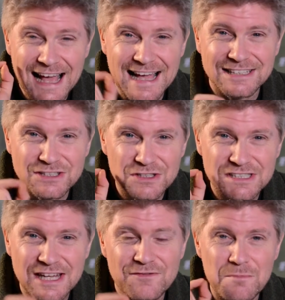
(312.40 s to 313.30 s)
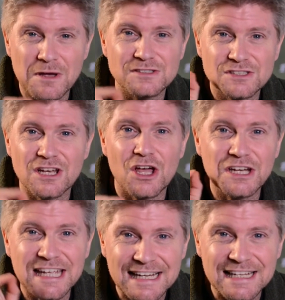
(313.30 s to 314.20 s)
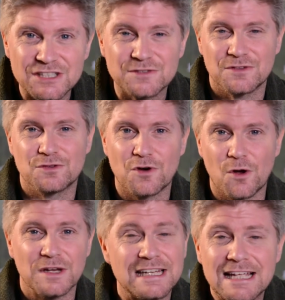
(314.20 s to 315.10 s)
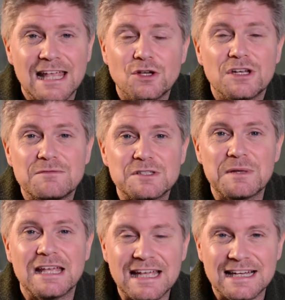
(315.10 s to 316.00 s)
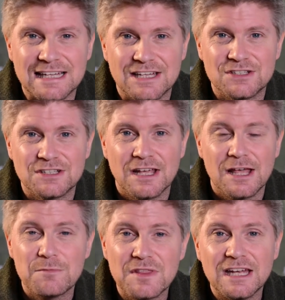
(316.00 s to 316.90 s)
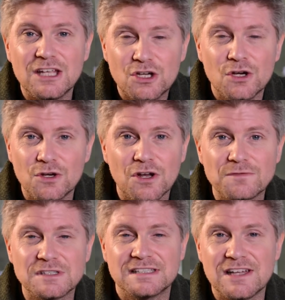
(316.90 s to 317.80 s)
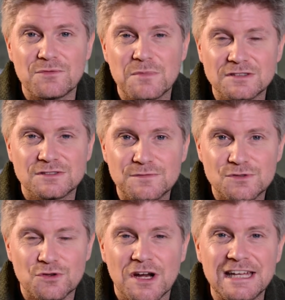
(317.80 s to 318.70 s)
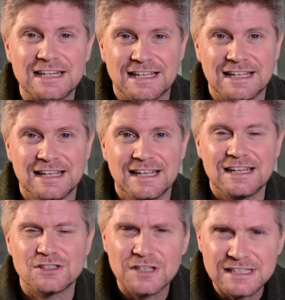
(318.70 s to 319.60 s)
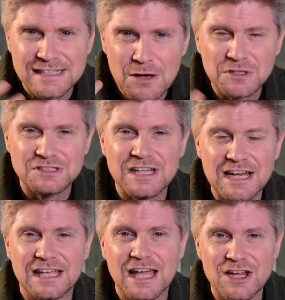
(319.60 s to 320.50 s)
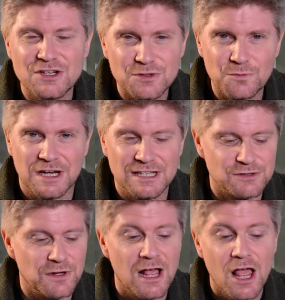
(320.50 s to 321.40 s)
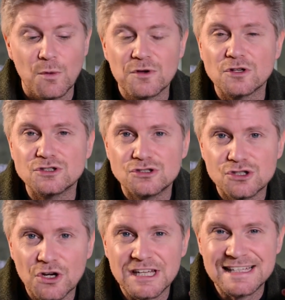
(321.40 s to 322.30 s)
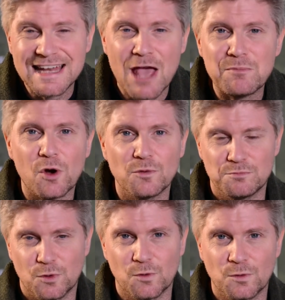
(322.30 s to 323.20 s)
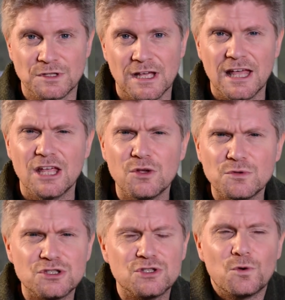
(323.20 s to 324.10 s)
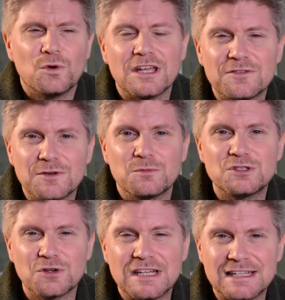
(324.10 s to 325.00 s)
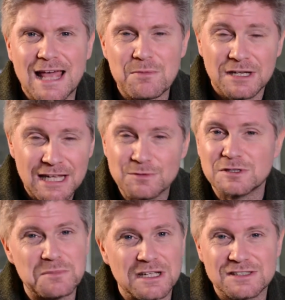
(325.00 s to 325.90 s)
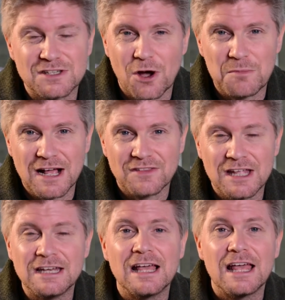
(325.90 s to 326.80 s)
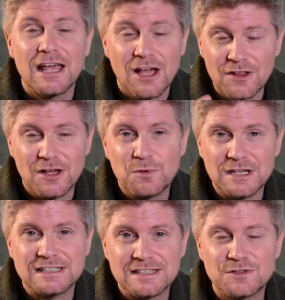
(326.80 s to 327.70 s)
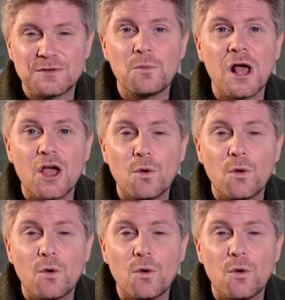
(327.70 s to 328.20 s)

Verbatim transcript: actor took 7 months to learn English for the role. He couldn't even speak English, but then he could after 7 months of training. So this is how much dedication went into it. We've got Johnny Depp on board. Surely a film with Johnny Depp, and he was a big star back then when he did this film,